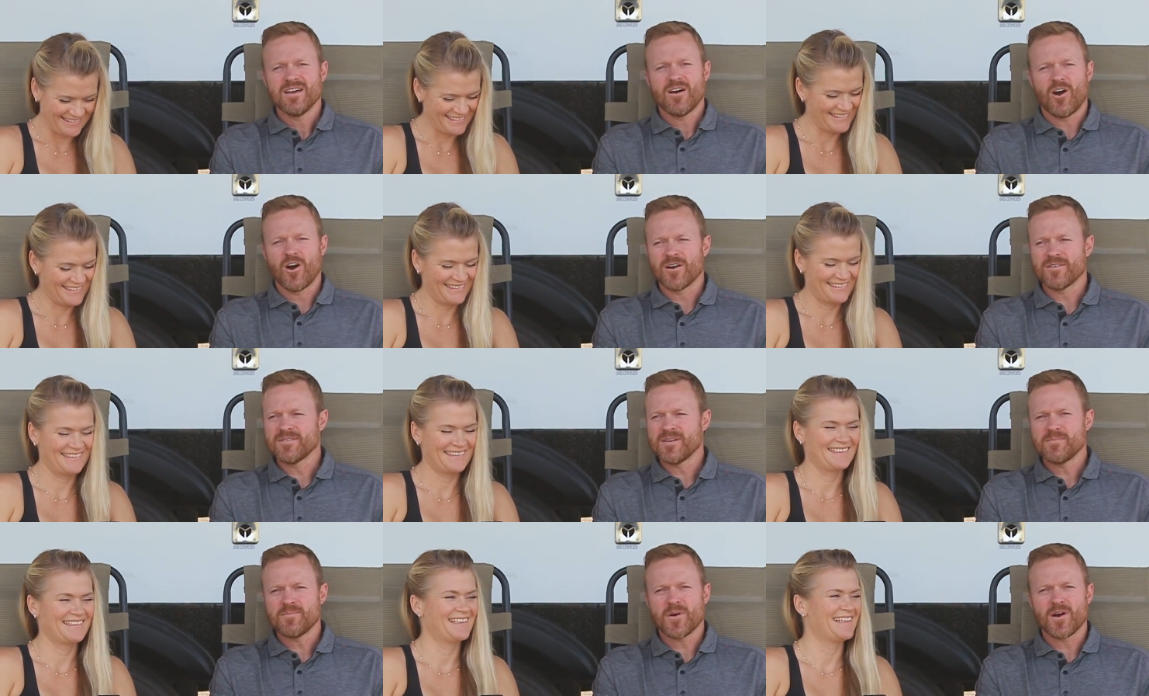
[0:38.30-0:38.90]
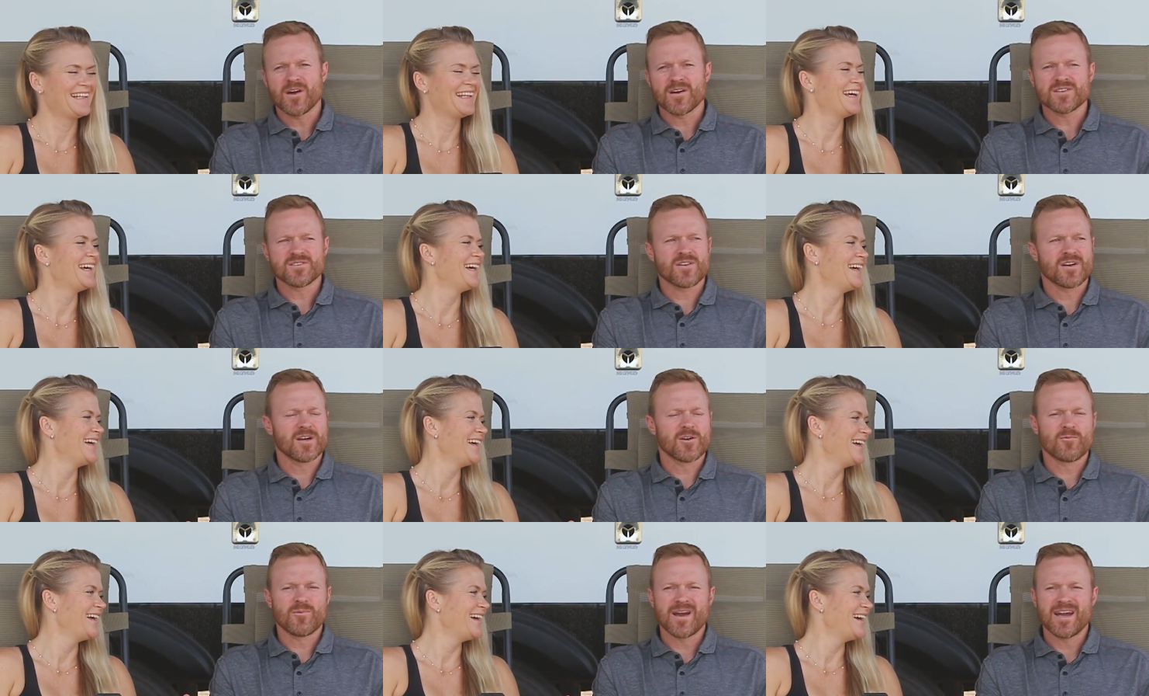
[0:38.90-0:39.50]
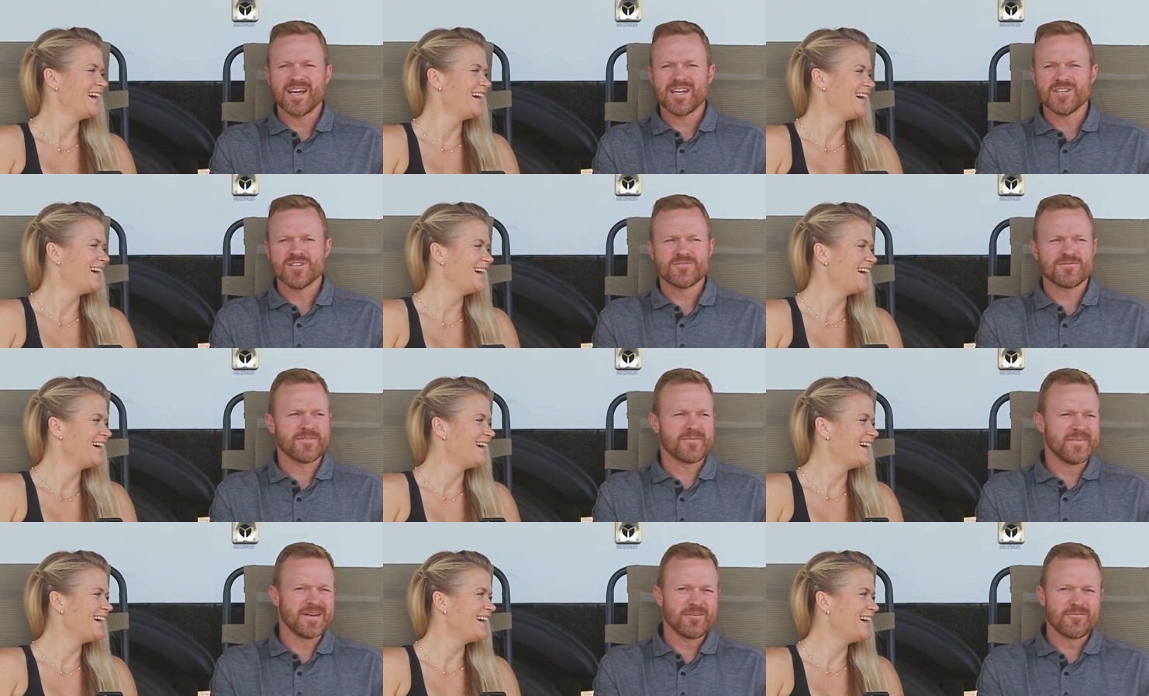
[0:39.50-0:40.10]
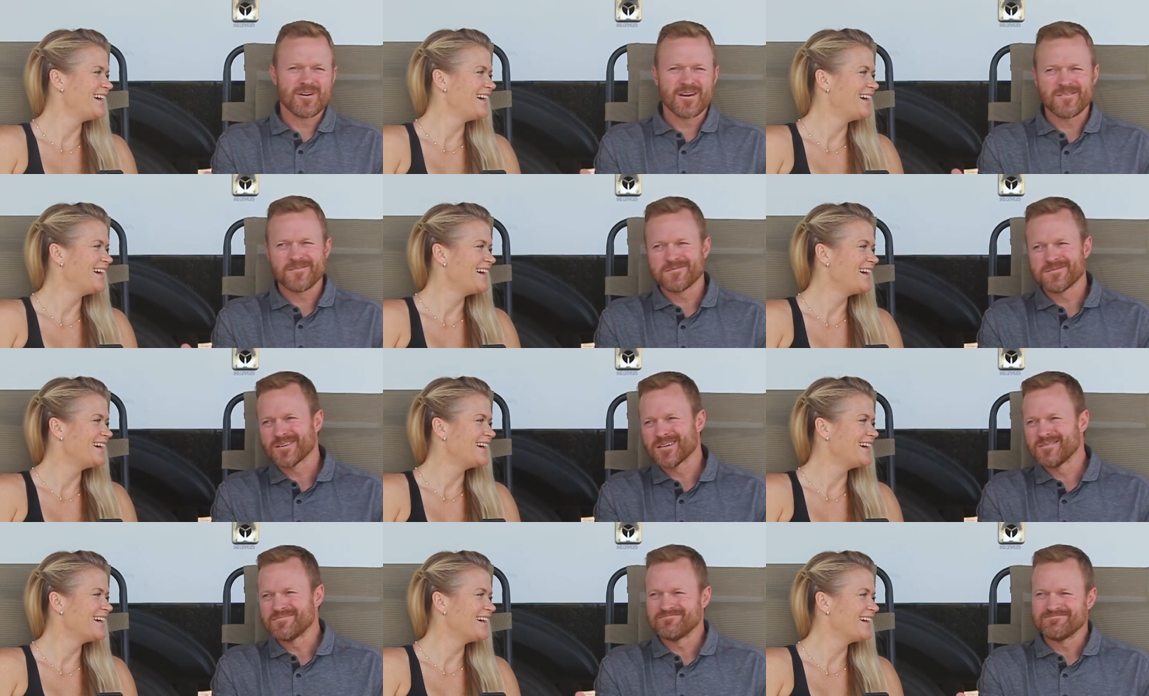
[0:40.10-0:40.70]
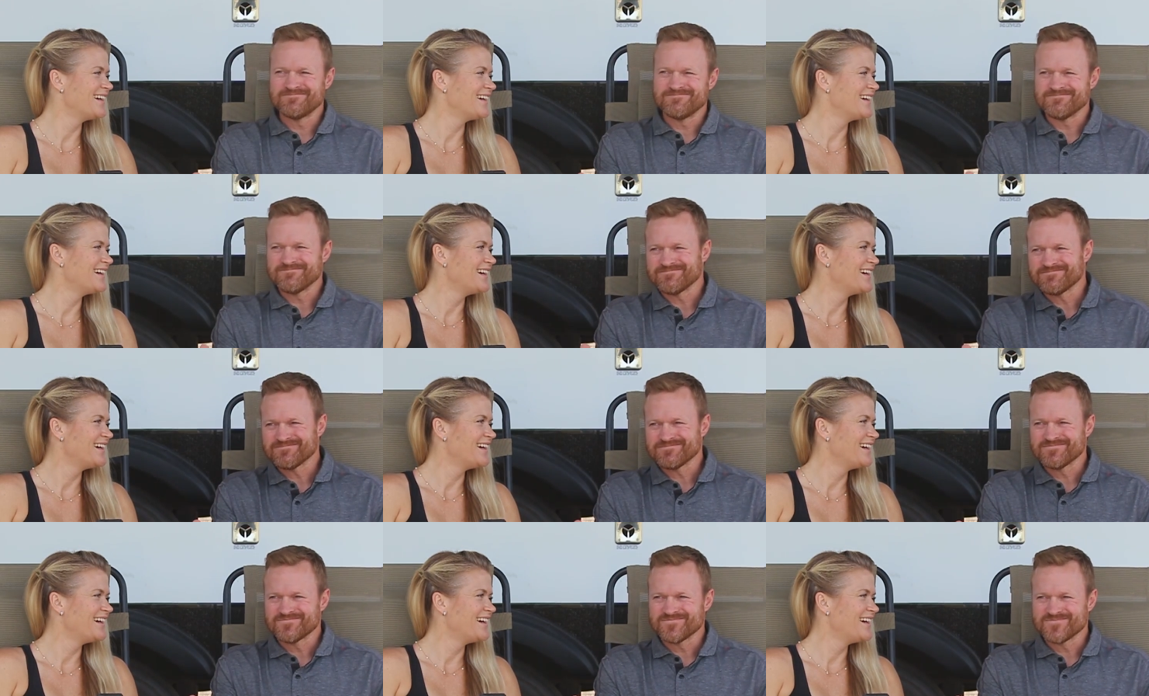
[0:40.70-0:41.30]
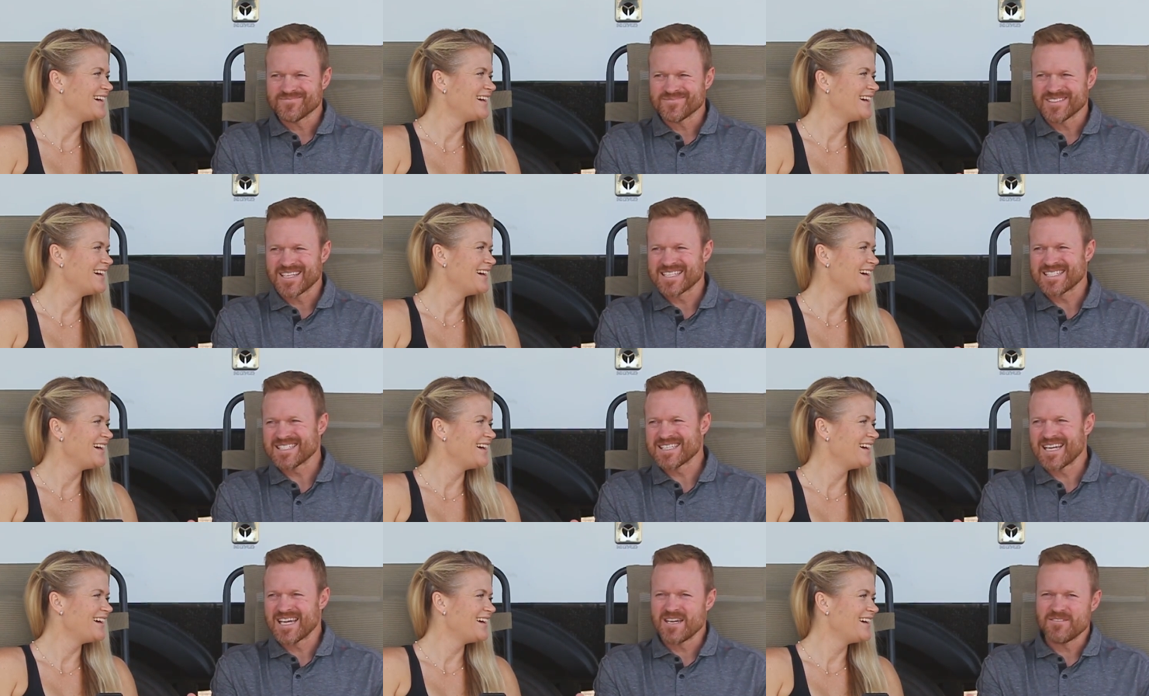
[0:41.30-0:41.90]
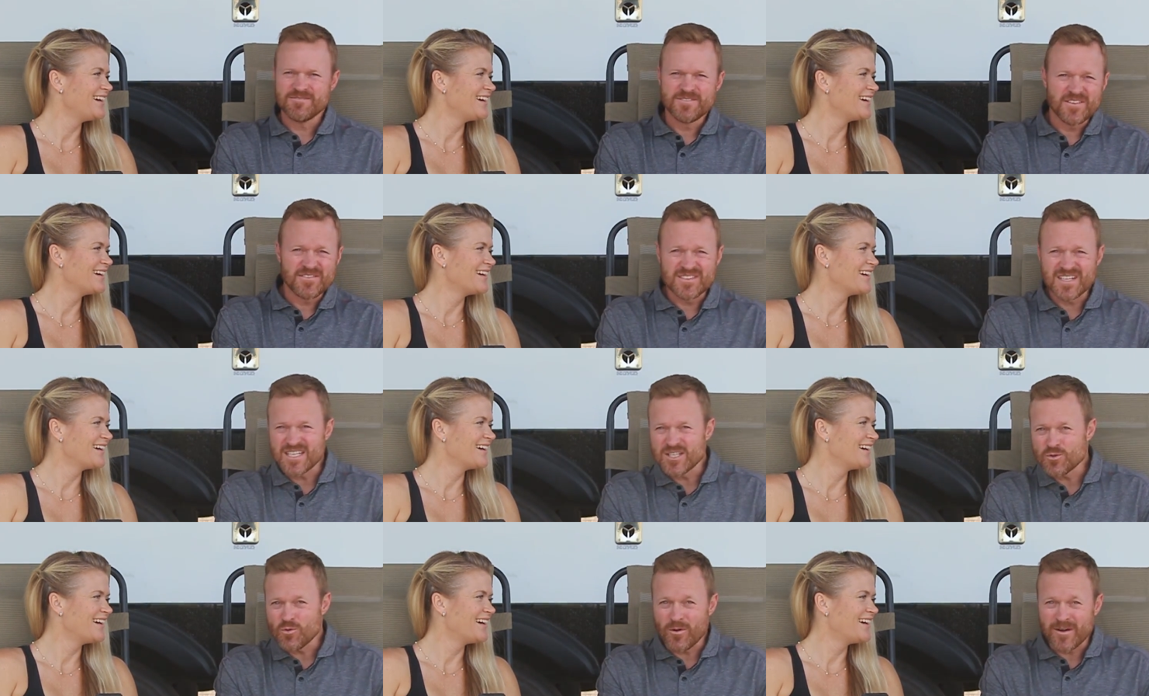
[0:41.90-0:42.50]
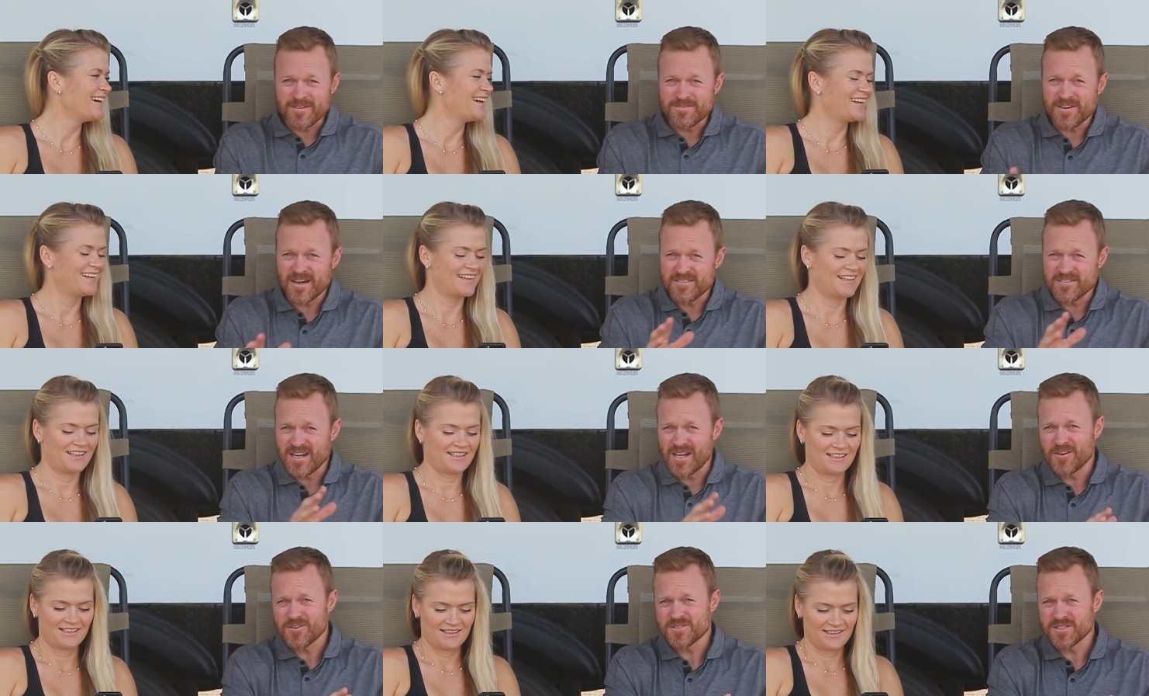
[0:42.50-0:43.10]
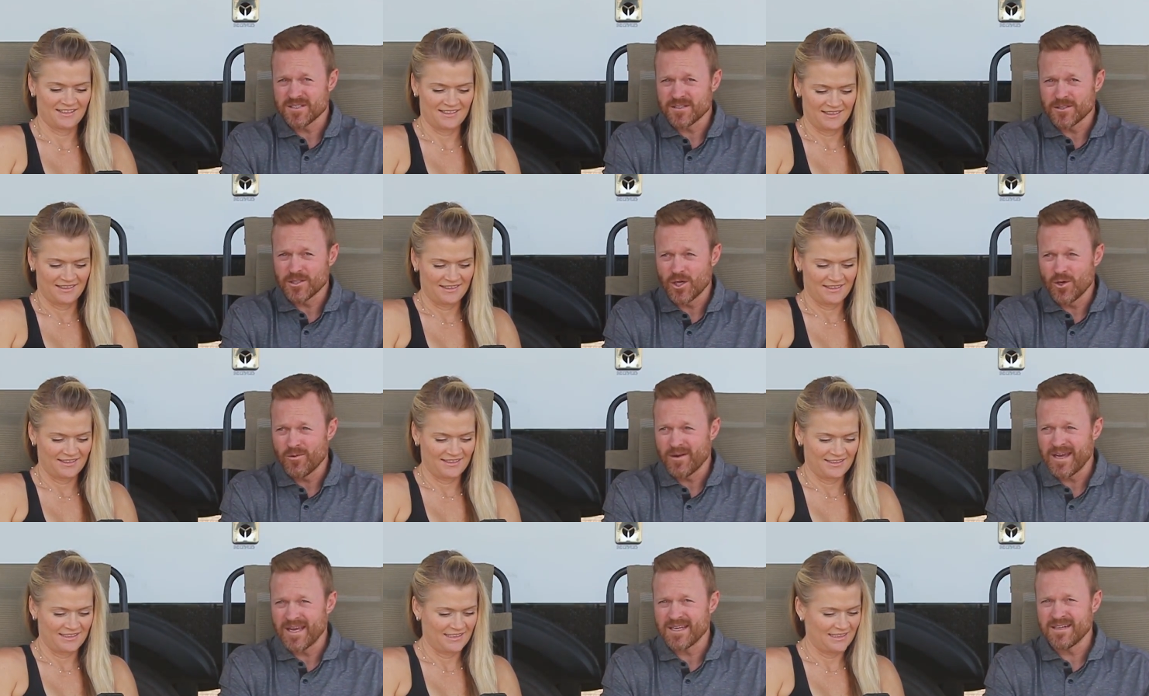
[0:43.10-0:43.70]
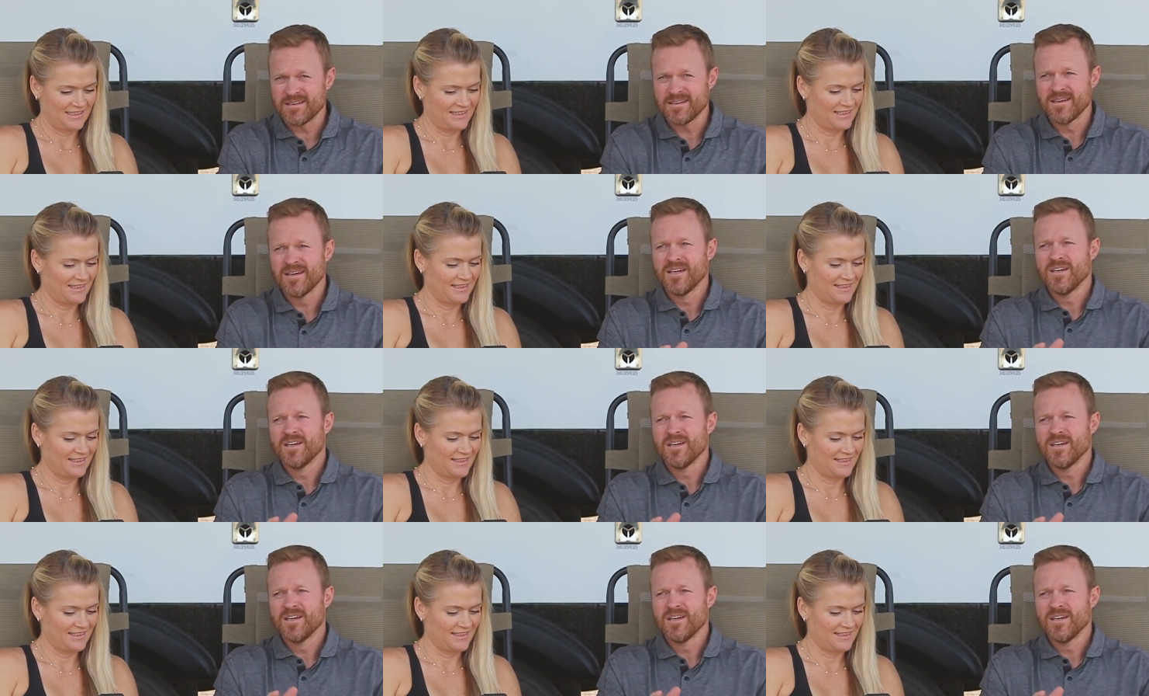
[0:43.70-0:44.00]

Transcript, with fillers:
Speaker 1: RV parks are going to range from anywhere from, let's say, $15, $25 on the low end